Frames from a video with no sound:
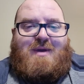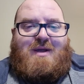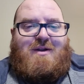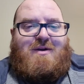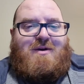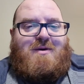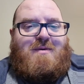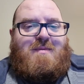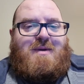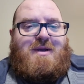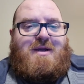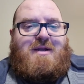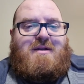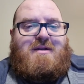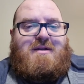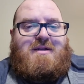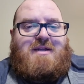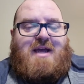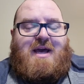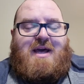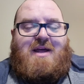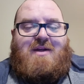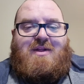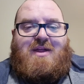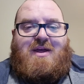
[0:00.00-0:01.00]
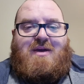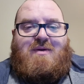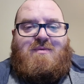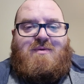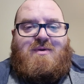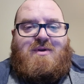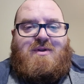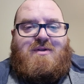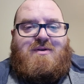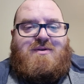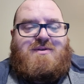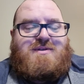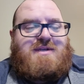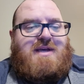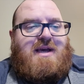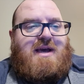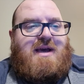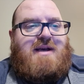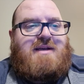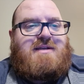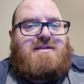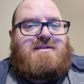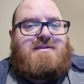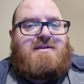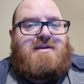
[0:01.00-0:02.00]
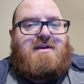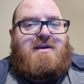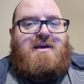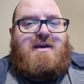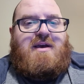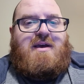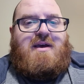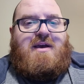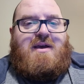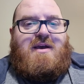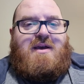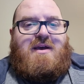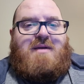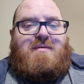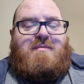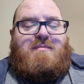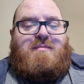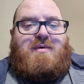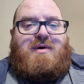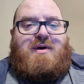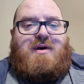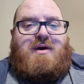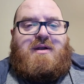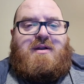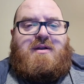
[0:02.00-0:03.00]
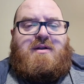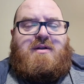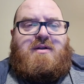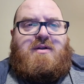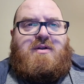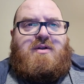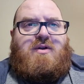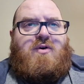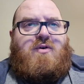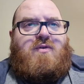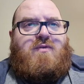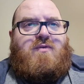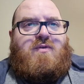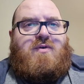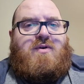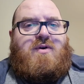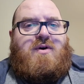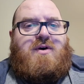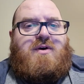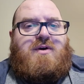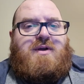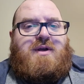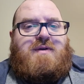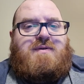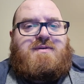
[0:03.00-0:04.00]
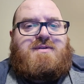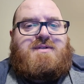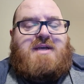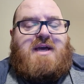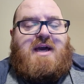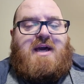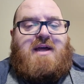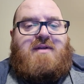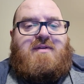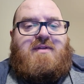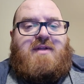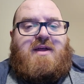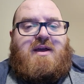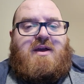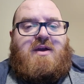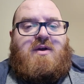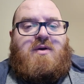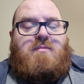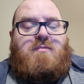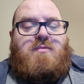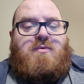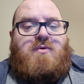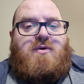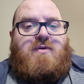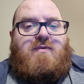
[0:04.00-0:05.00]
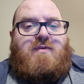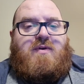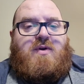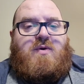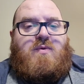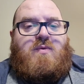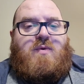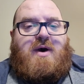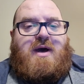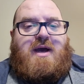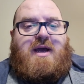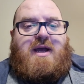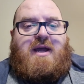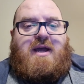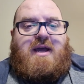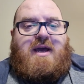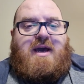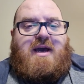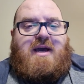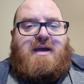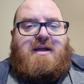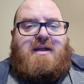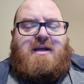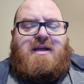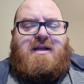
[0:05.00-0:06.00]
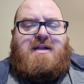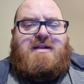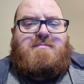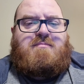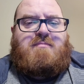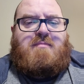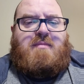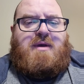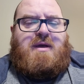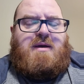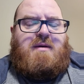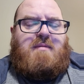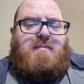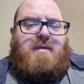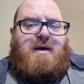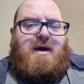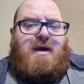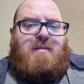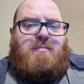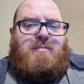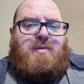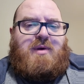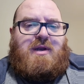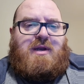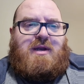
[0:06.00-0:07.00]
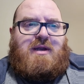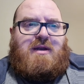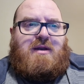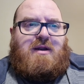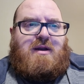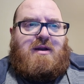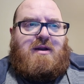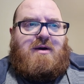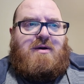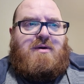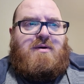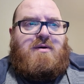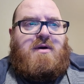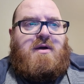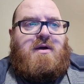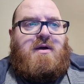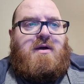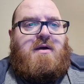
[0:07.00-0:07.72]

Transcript: You know what I mean? Kind of like one of those guys. But overall, he was kind of like more of a quiet guy, in my opinion.